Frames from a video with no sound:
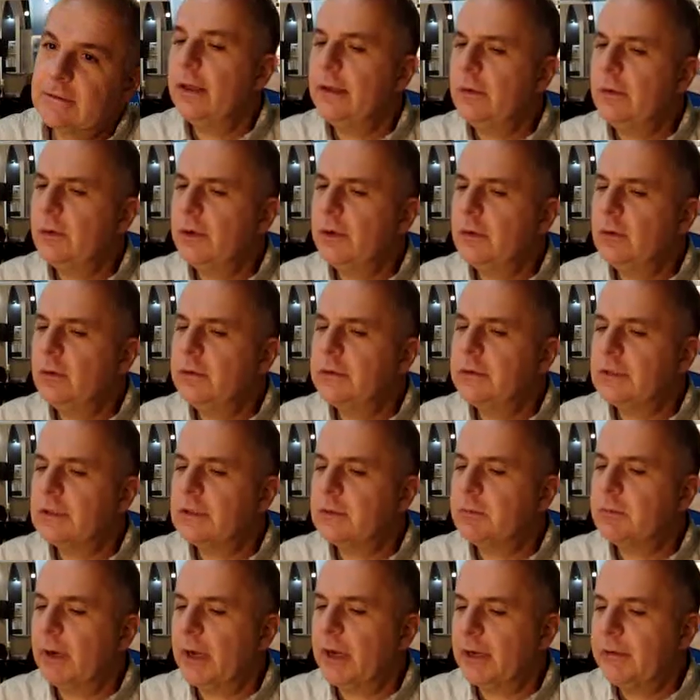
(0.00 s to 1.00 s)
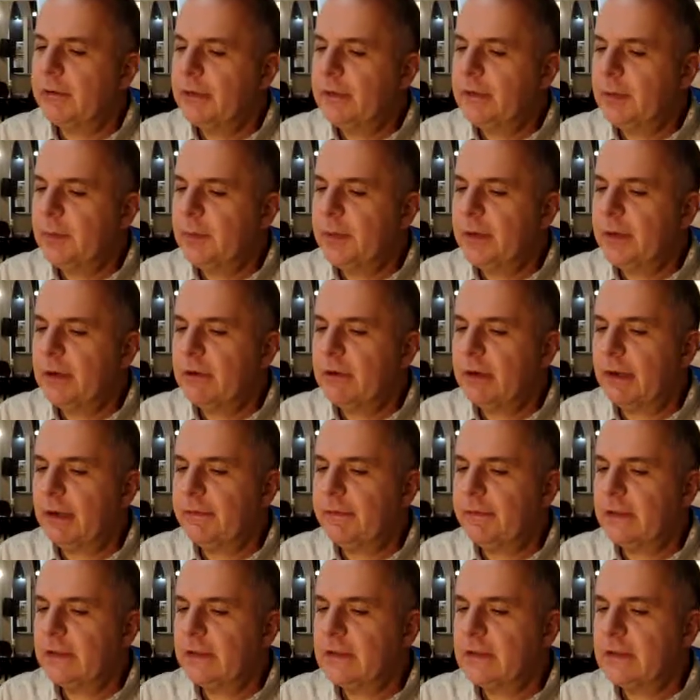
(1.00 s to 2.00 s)
Anyone who's aspiring to be a
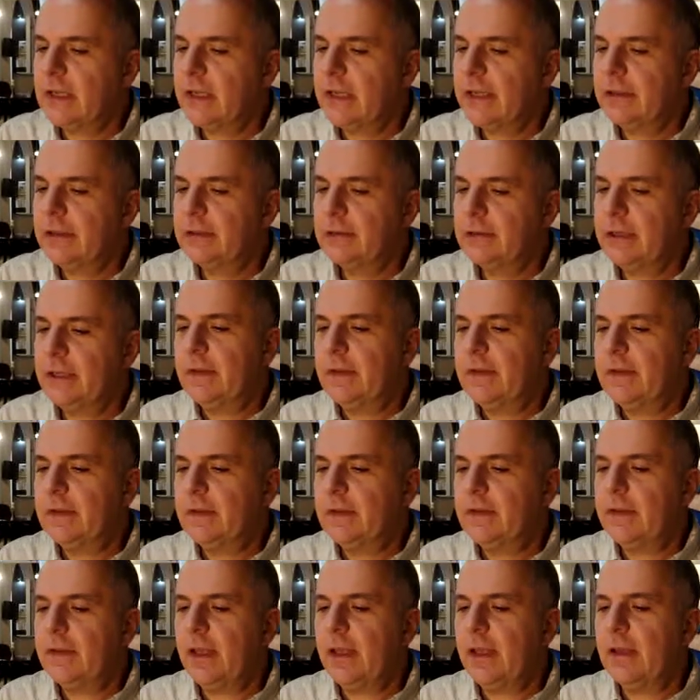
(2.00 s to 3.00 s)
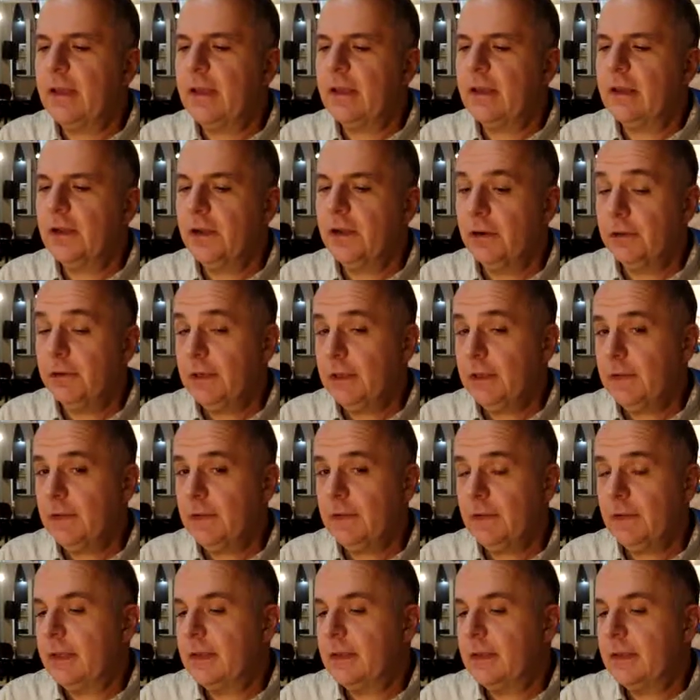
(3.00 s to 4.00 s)
graphic designer, stay
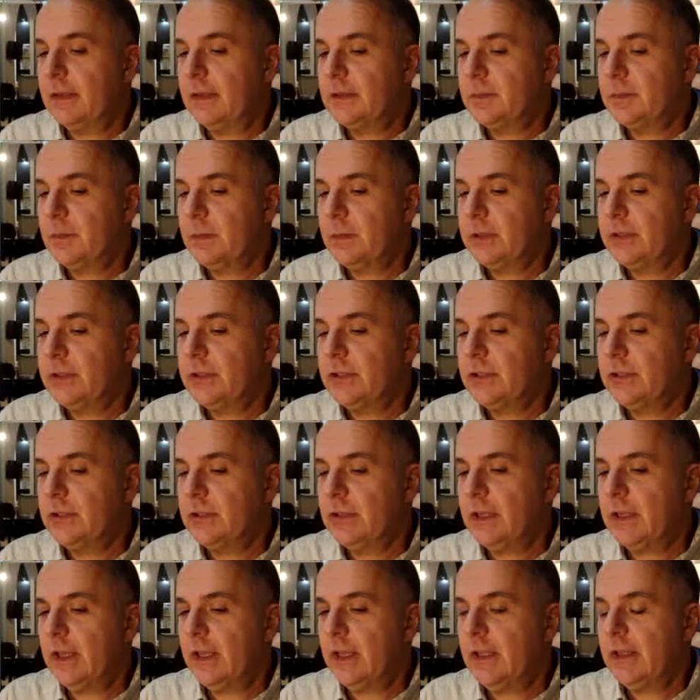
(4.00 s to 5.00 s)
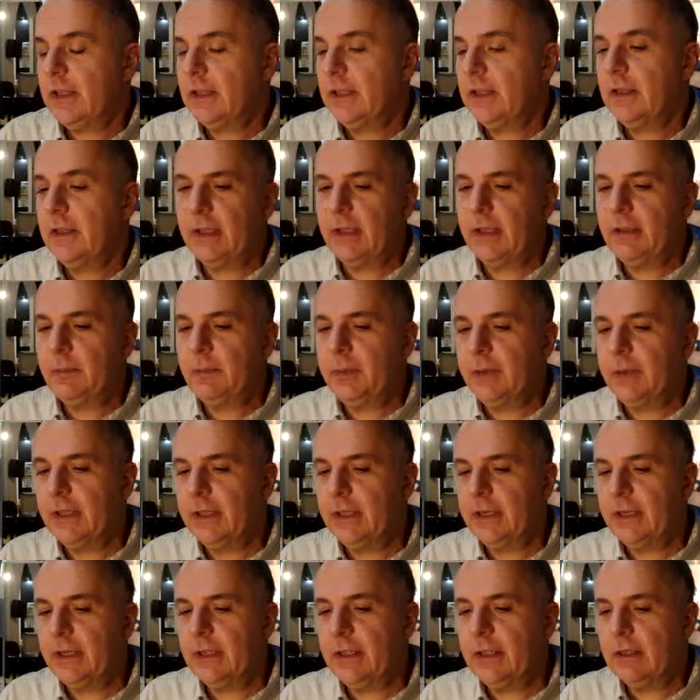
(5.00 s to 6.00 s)
current as much as you can. In the
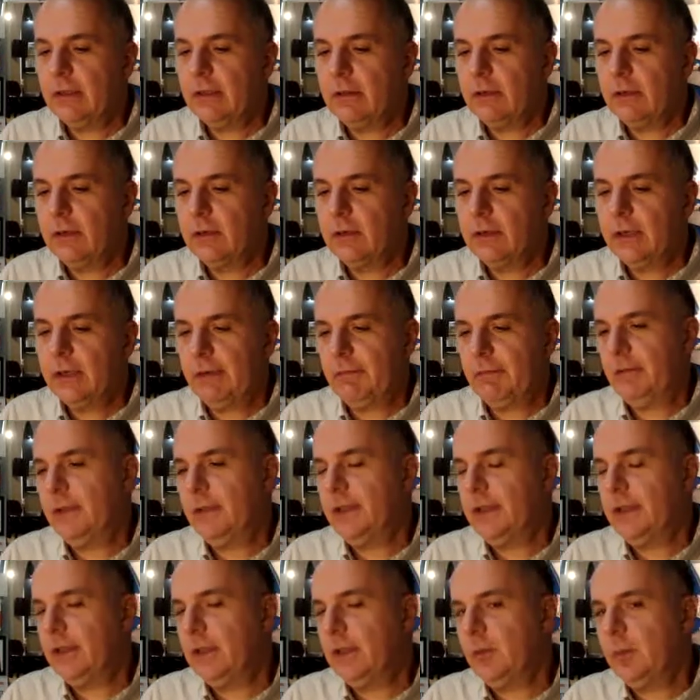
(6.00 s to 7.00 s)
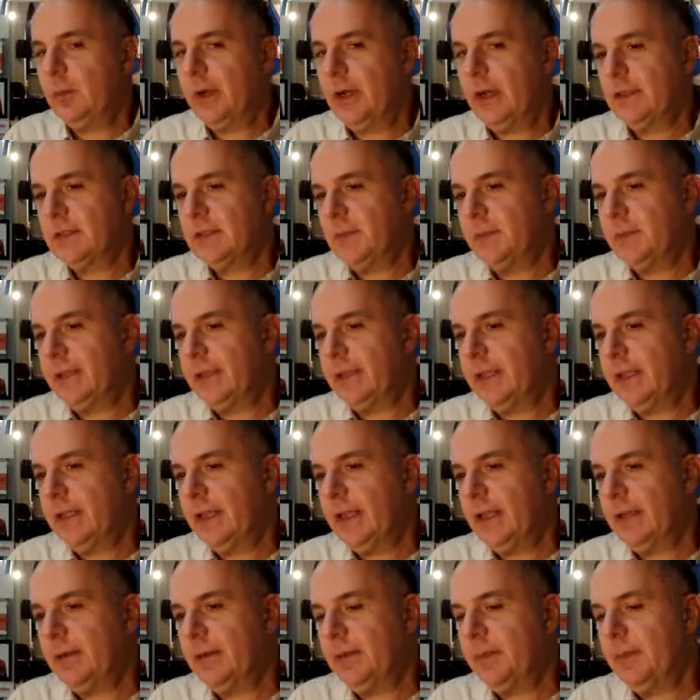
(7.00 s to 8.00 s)
beginning, learn everything you possibly
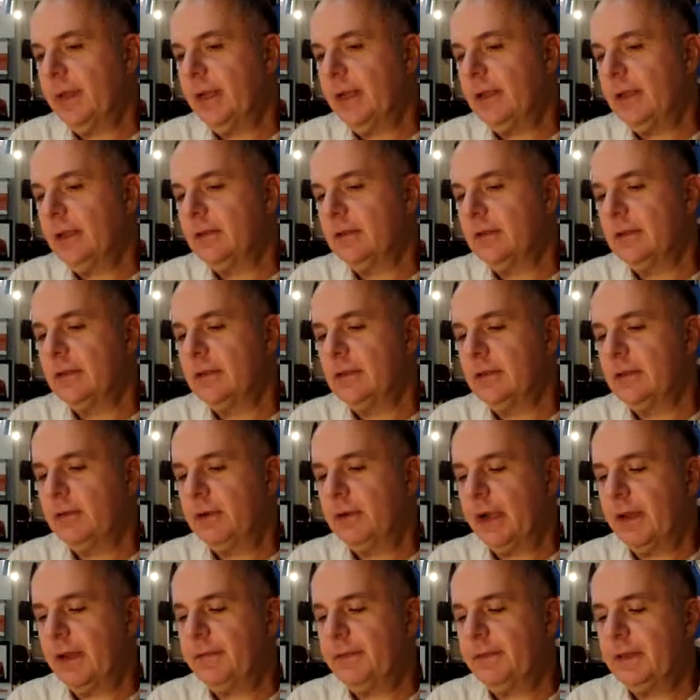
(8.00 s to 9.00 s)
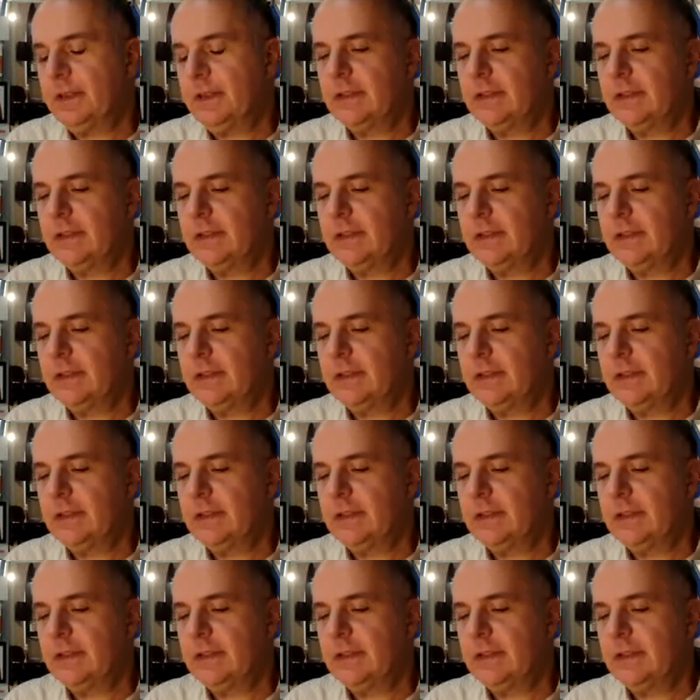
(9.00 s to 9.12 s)
can about graphic